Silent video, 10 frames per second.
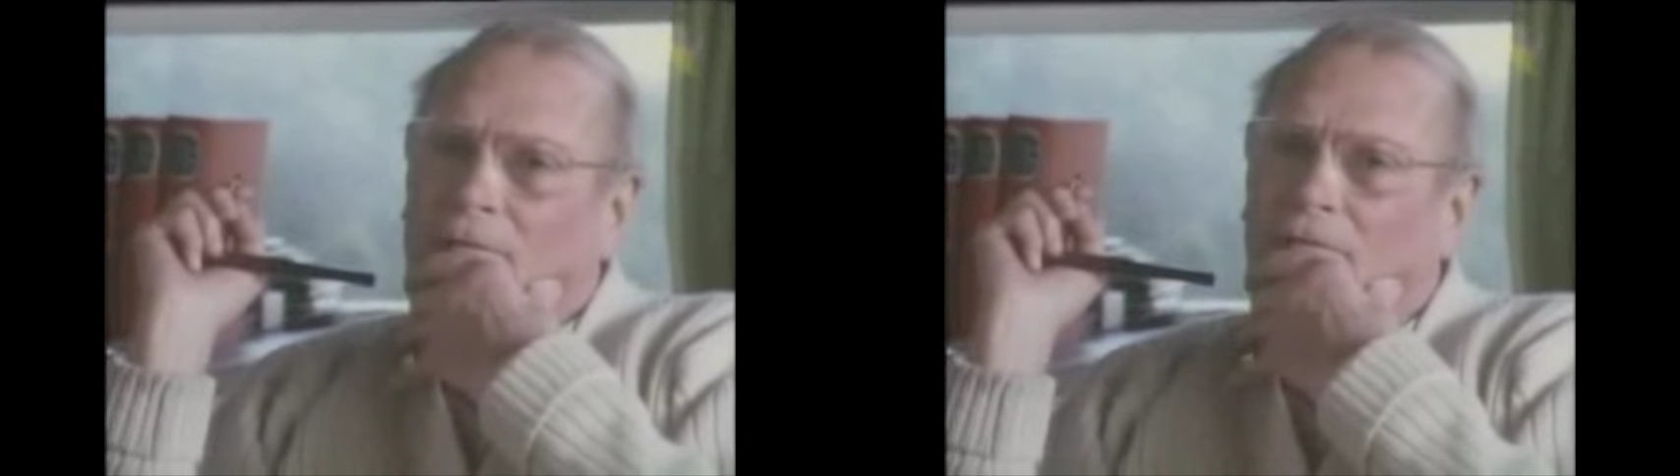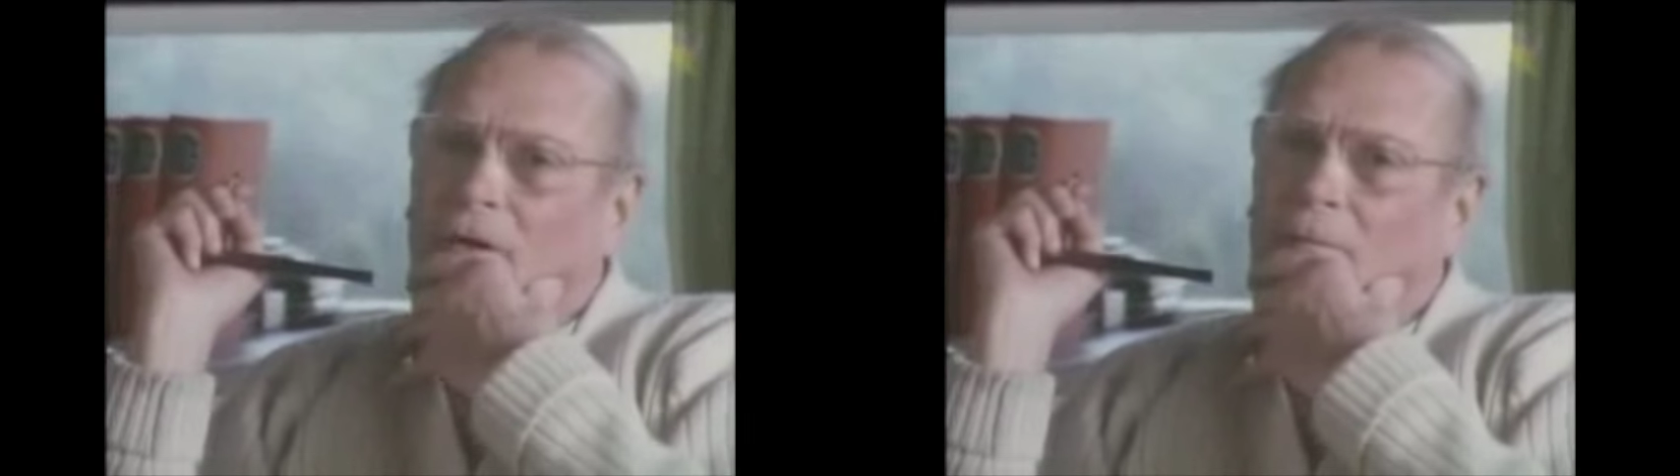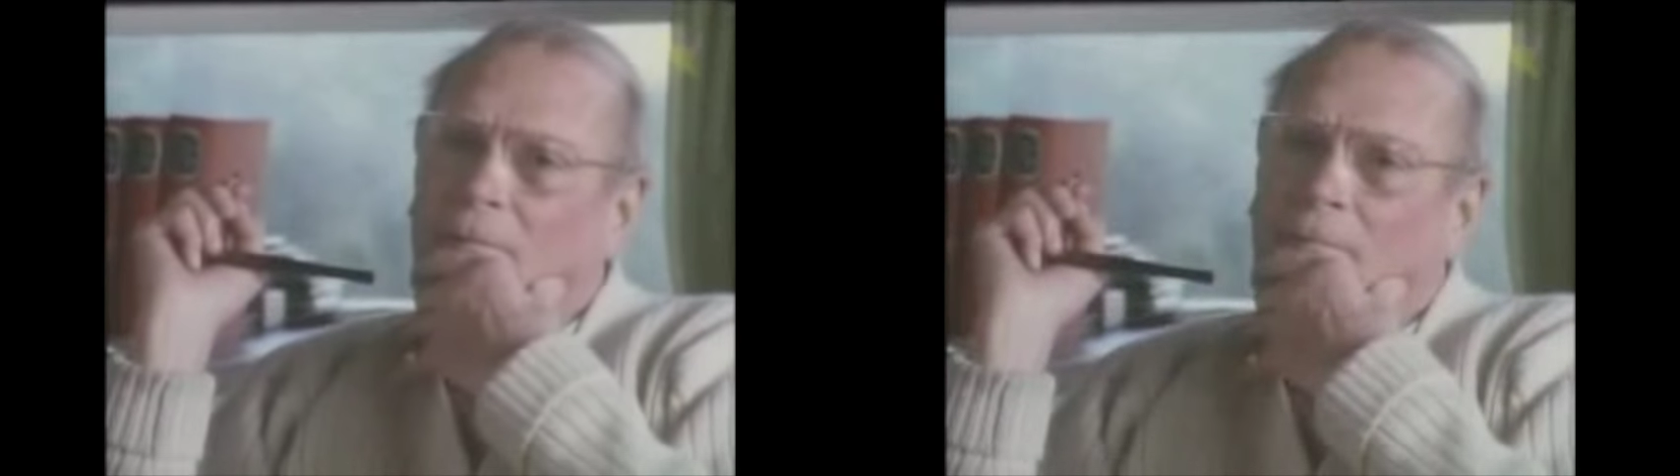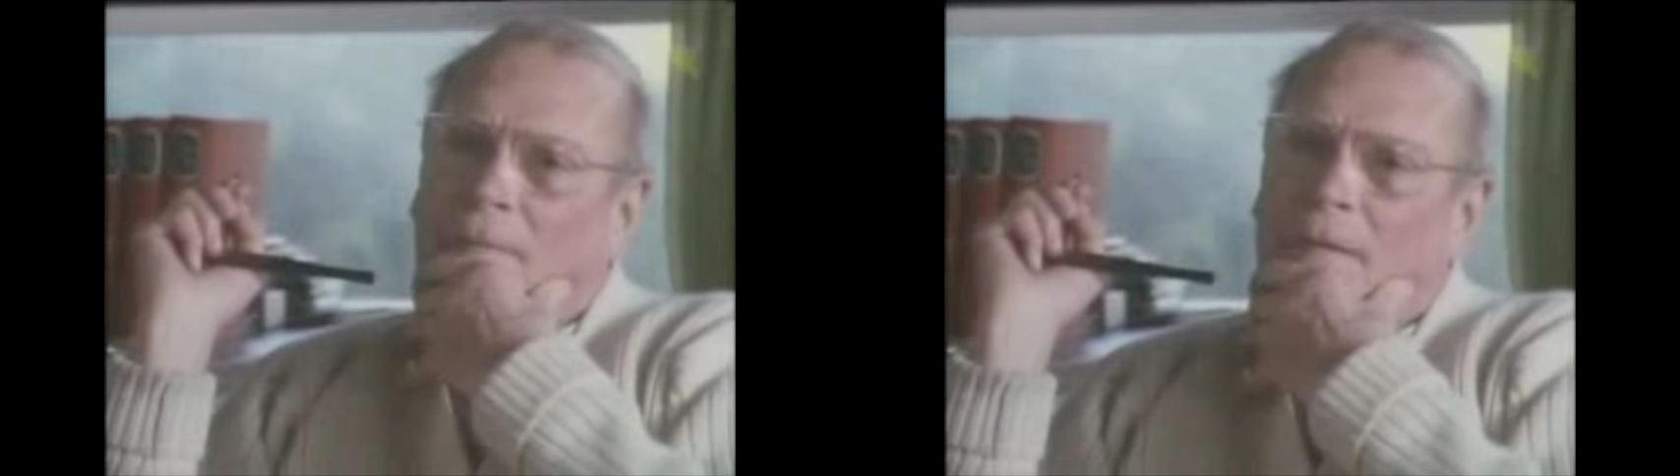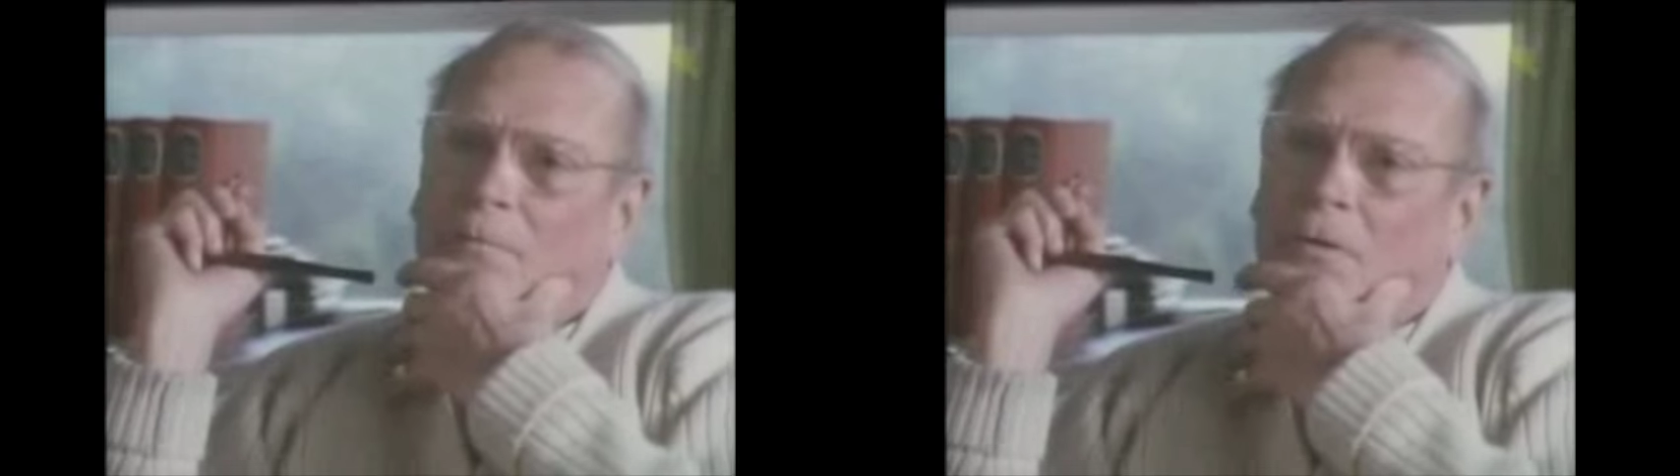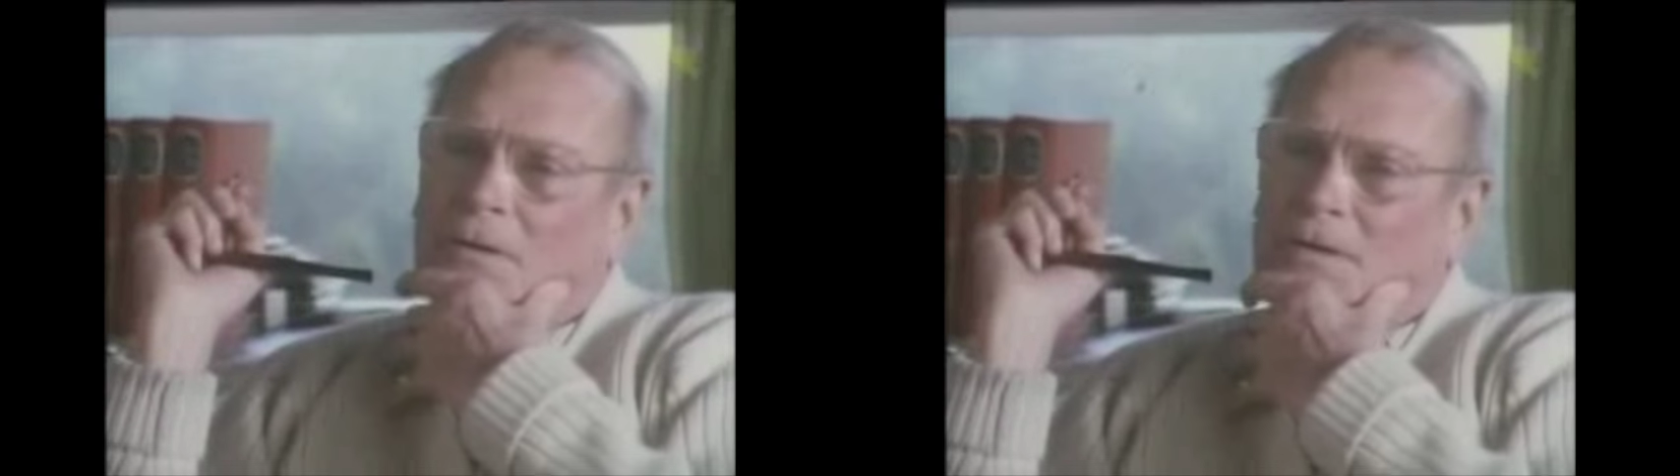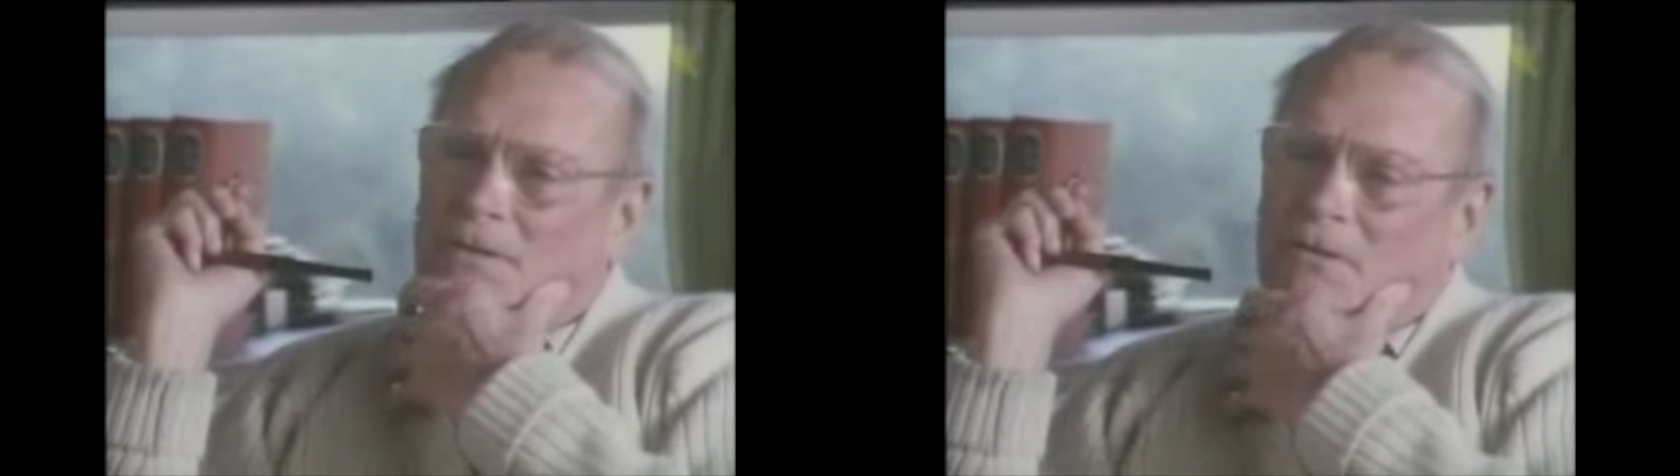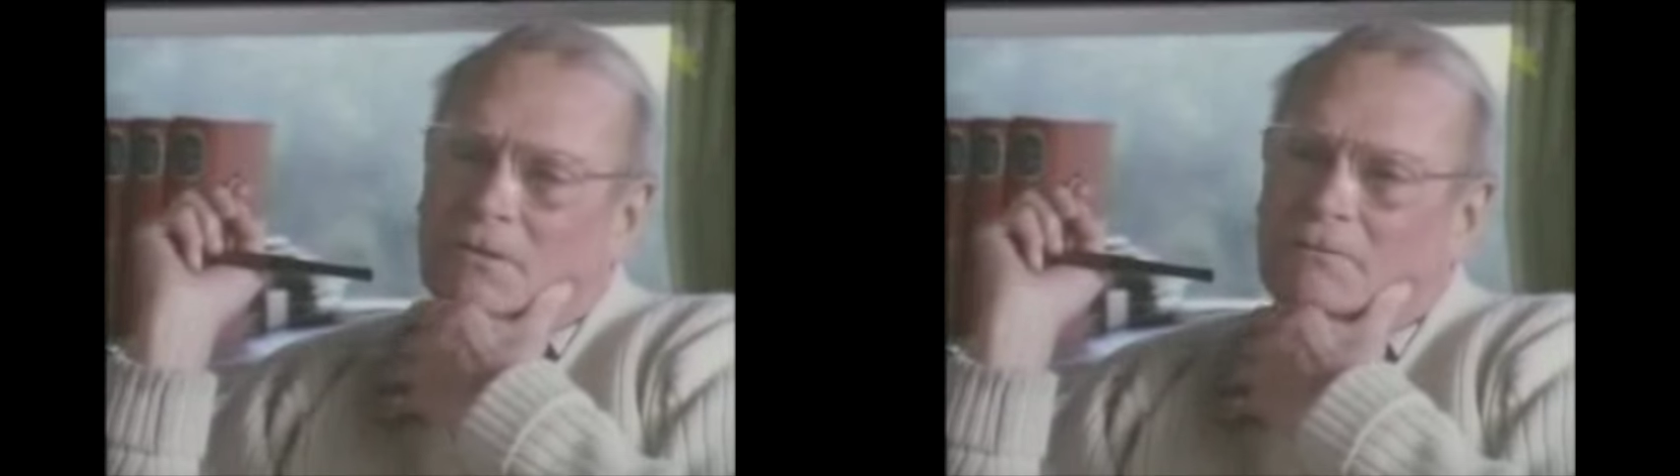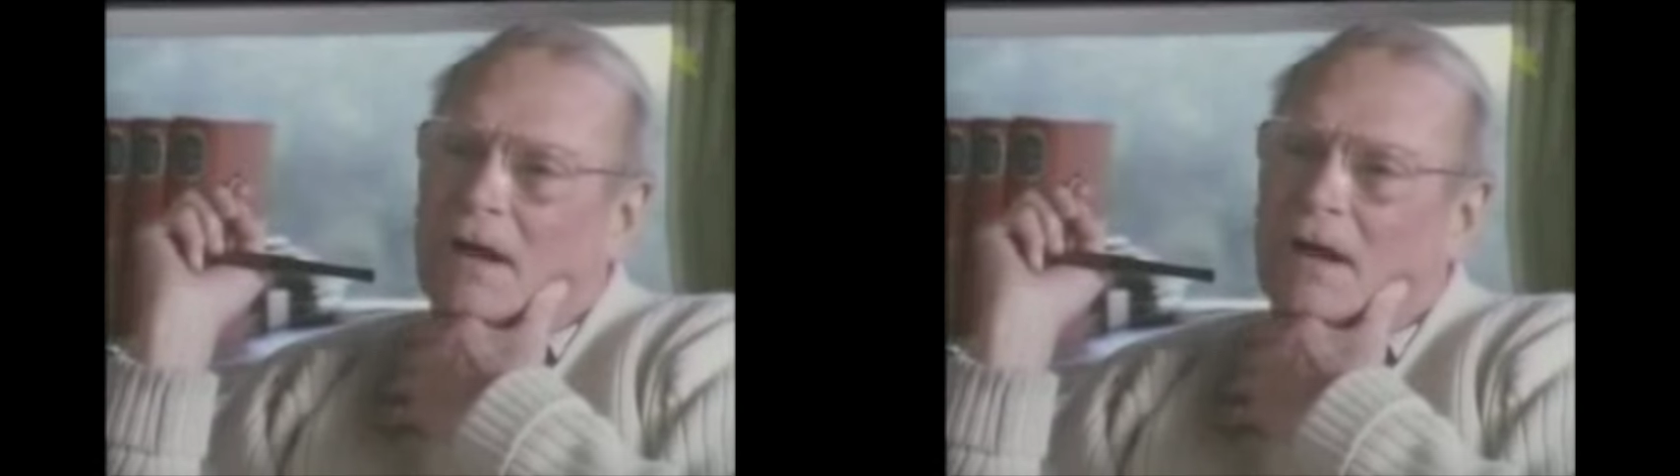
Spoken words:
from what is your